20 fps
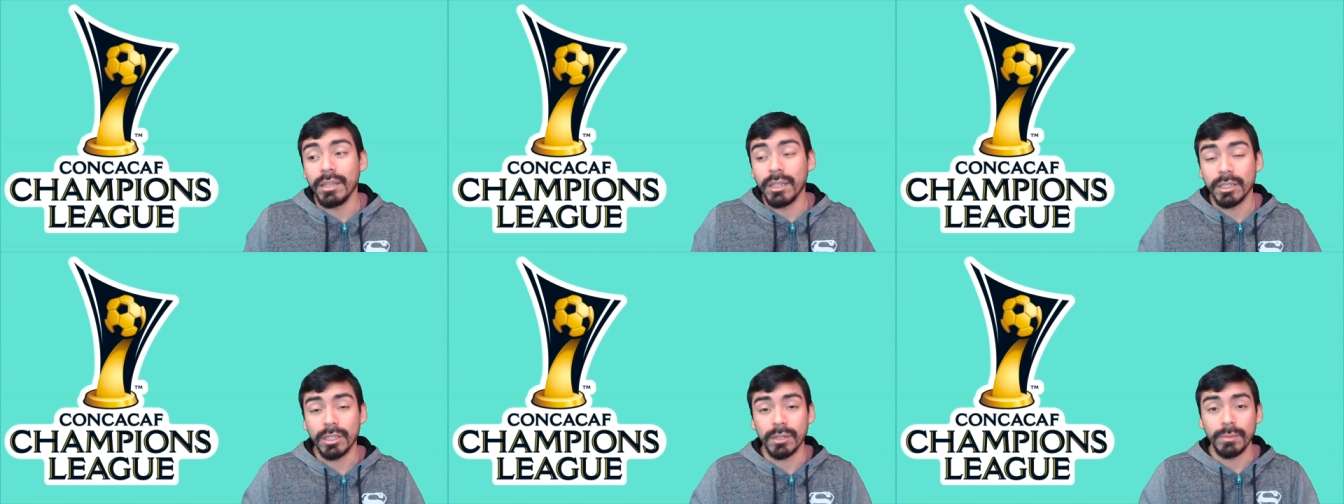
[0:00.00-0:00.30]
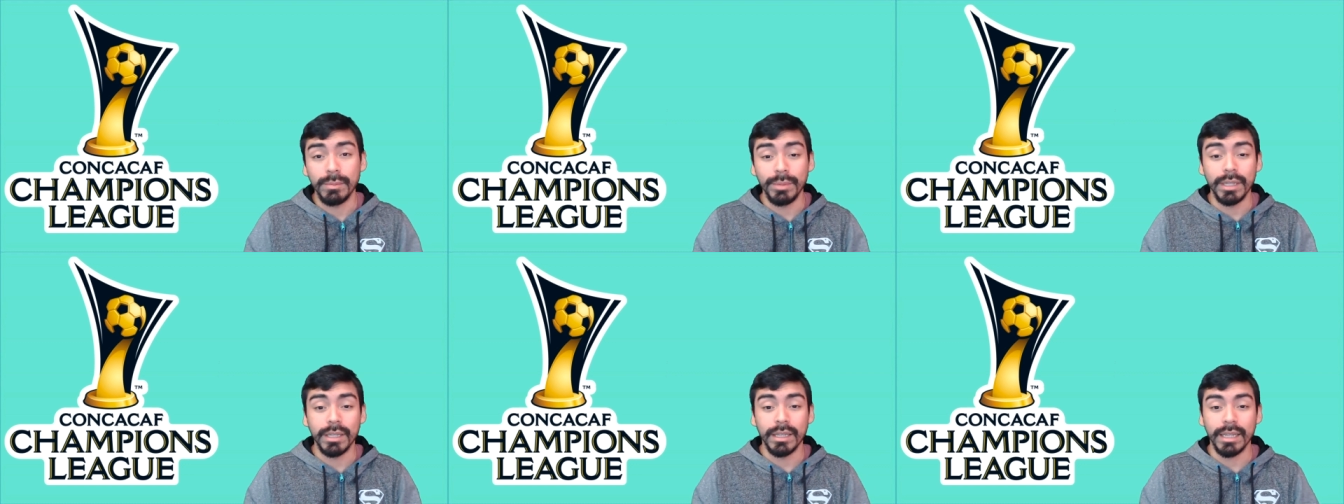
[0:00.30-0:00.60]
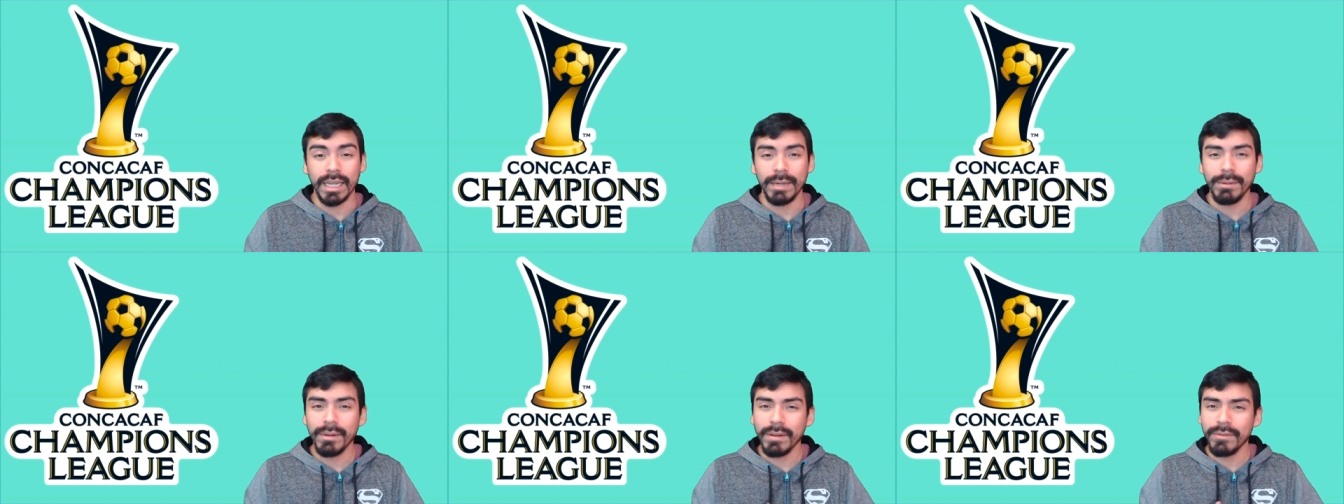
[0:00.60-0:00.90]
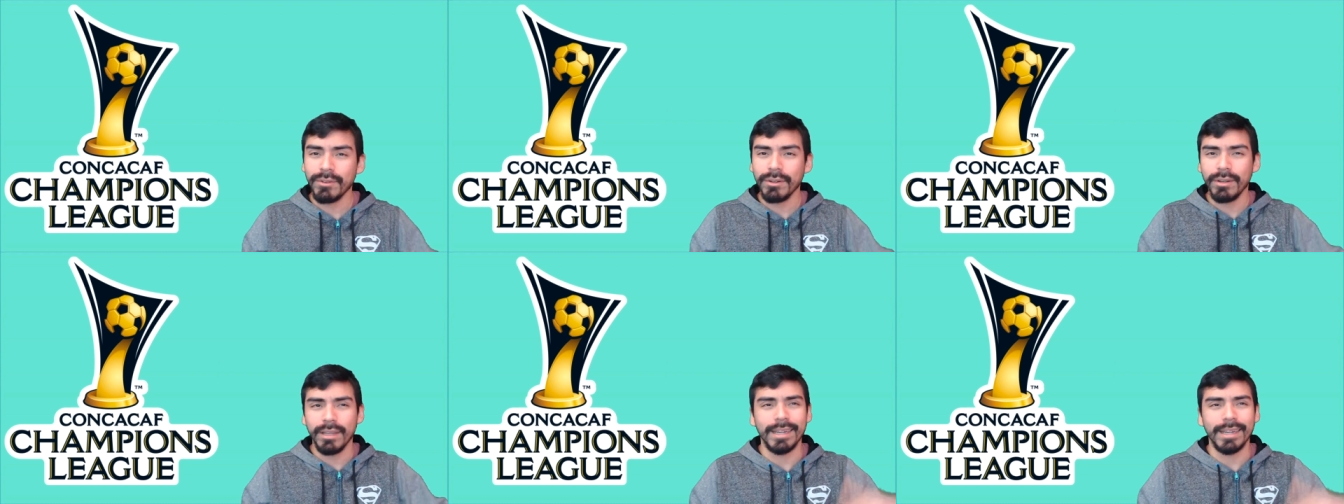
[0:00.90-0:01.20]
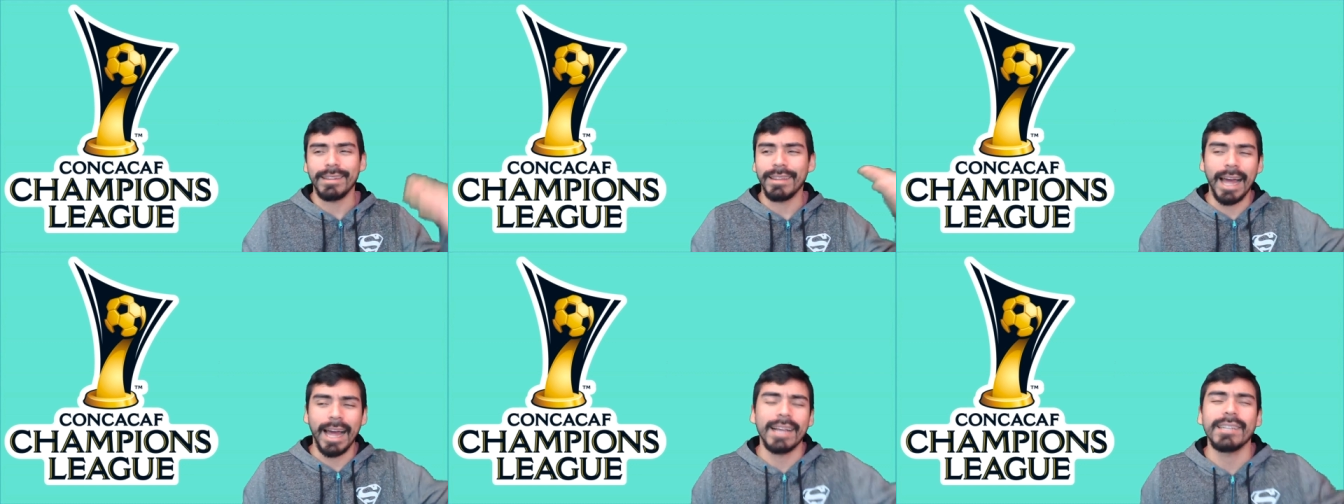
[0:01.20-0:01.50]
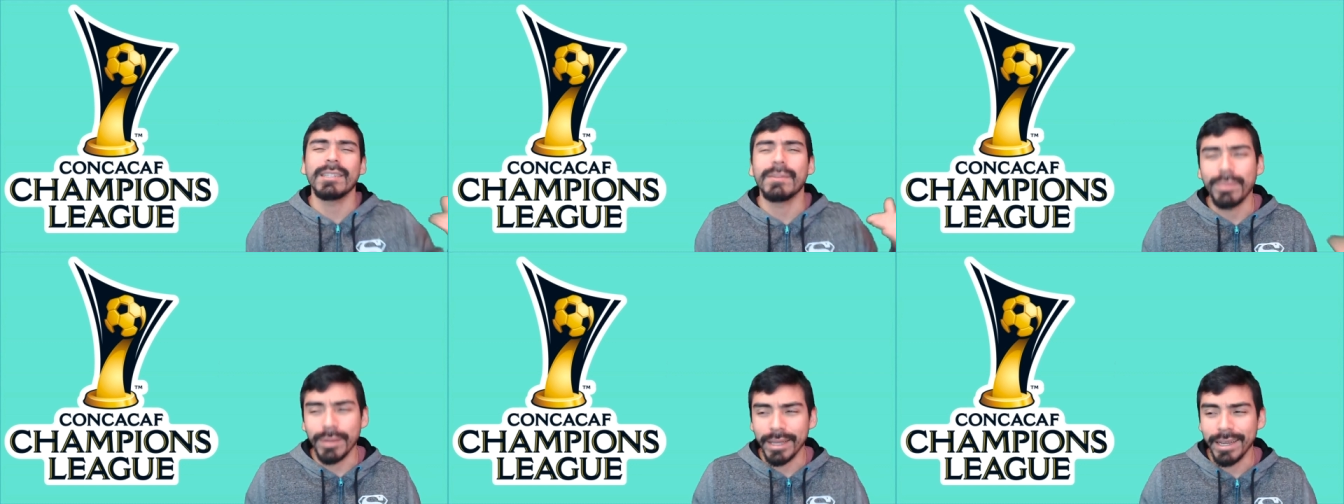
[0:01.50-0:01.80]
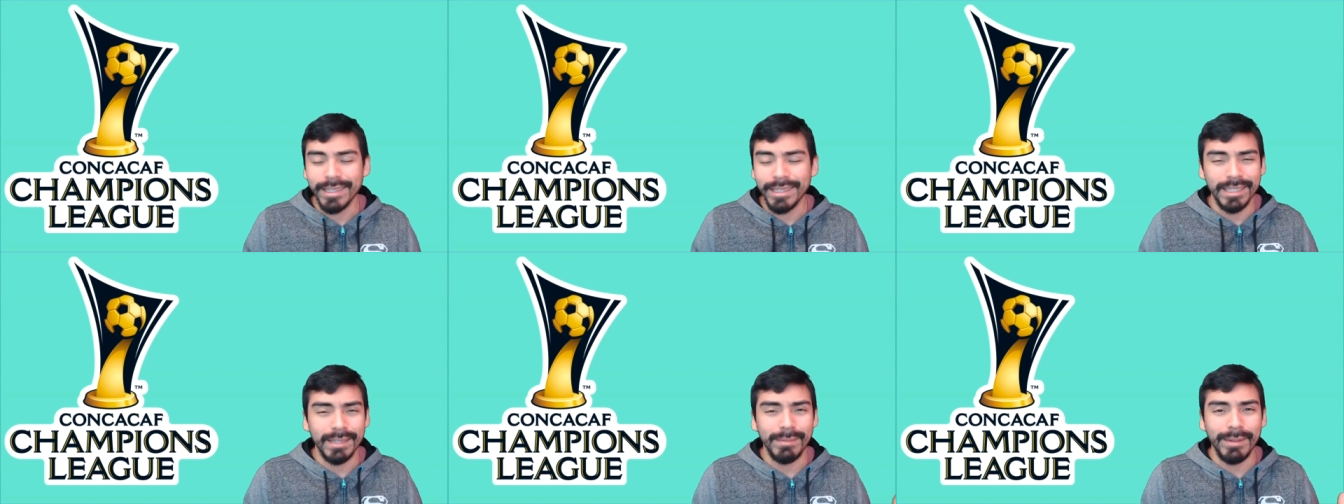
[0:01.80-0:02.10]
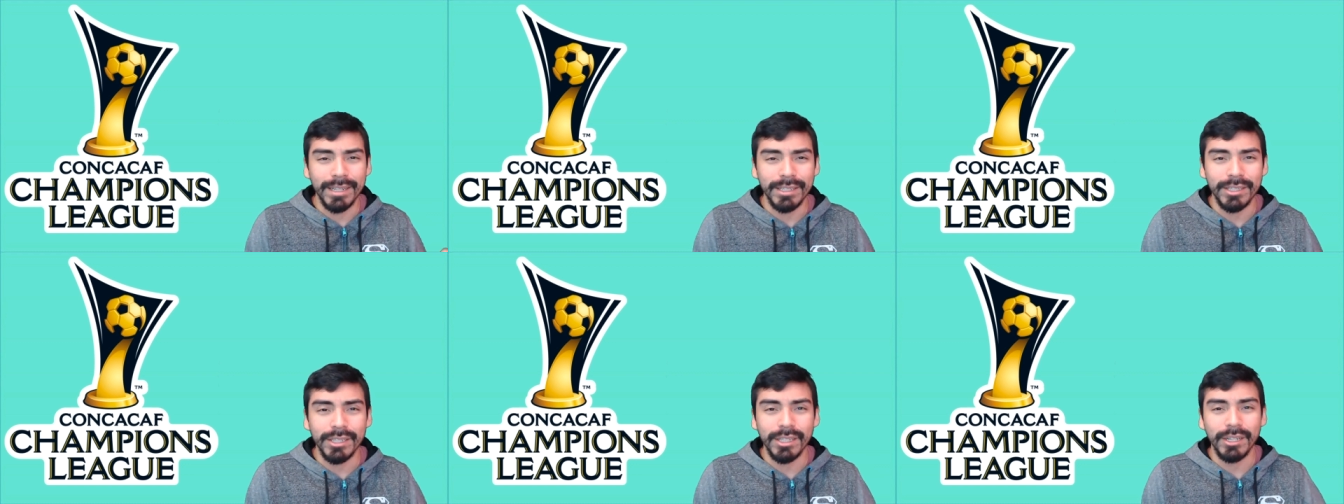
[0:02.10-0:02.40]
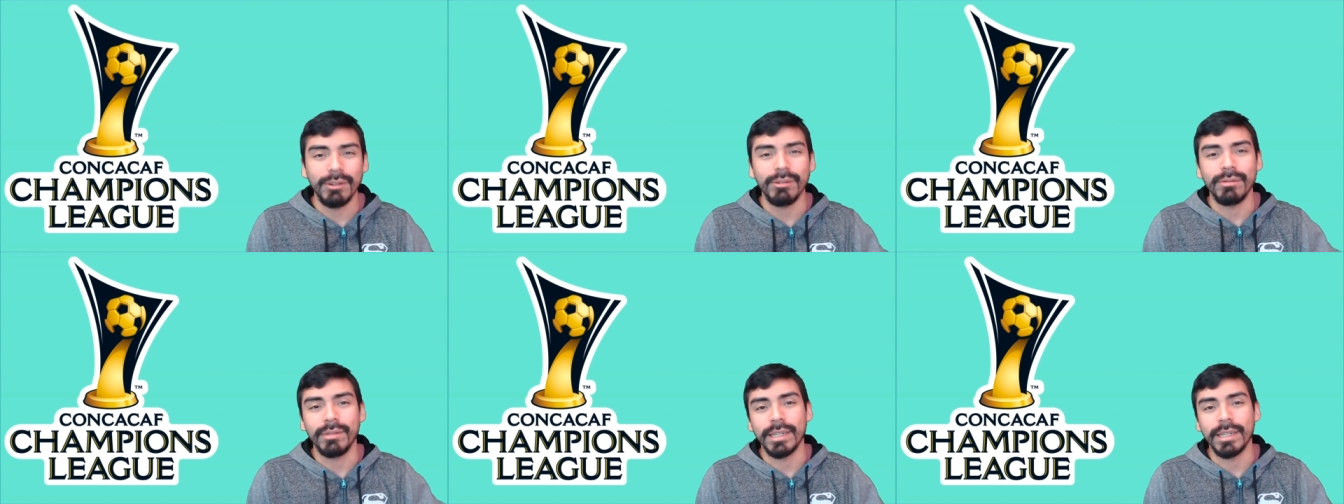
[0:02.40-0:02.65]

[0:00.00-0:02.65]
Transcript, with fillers: They should be like even if they're like last place in Mexico,